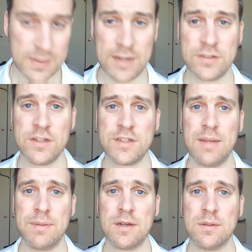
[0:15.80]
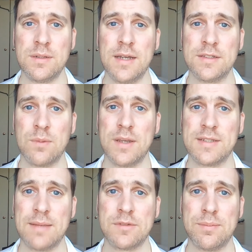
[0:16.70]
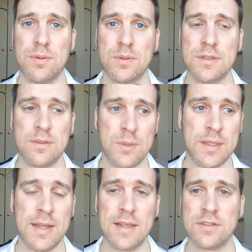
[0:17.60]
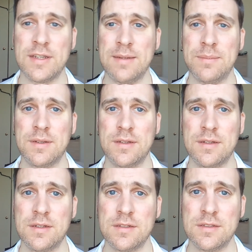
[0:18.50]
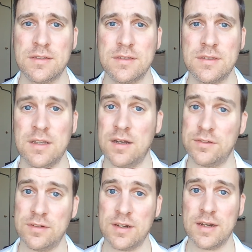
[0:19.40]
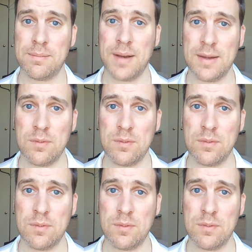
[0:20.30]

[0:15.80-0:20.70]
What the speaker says: it's just typical as a West Ham supporter that we're the next team that Arsenal are going to play.